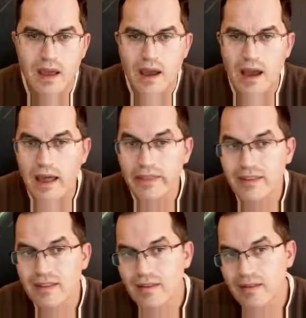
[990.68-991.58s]
And
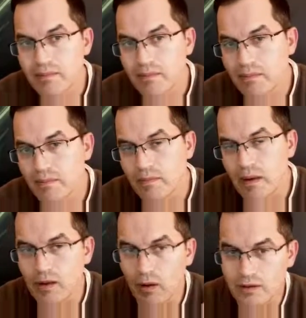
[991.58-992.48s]
in
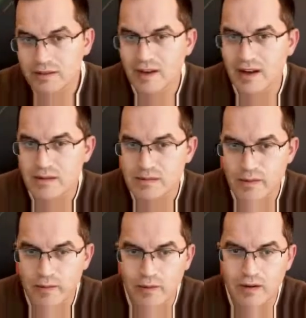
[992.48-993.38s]
old times,
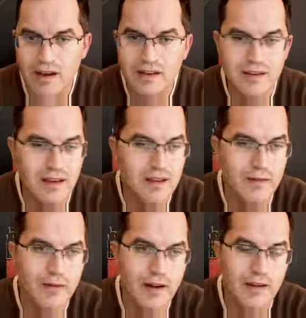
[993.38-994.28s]
before
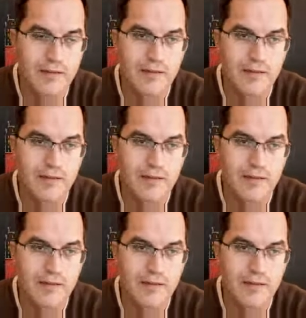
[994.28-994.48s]
1985,